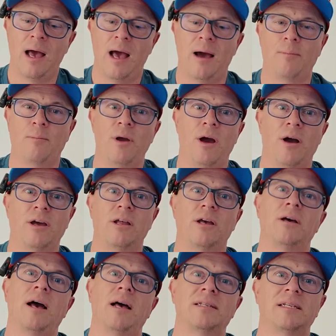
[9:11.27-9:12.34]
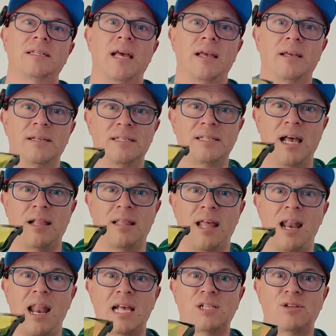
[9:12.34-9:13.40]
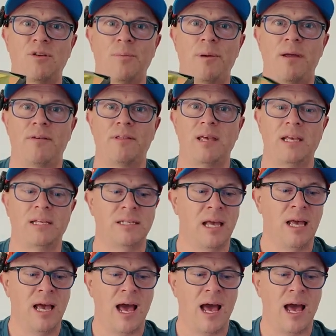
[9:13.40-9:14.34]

and we are going to, as I say, sell the last few pair of these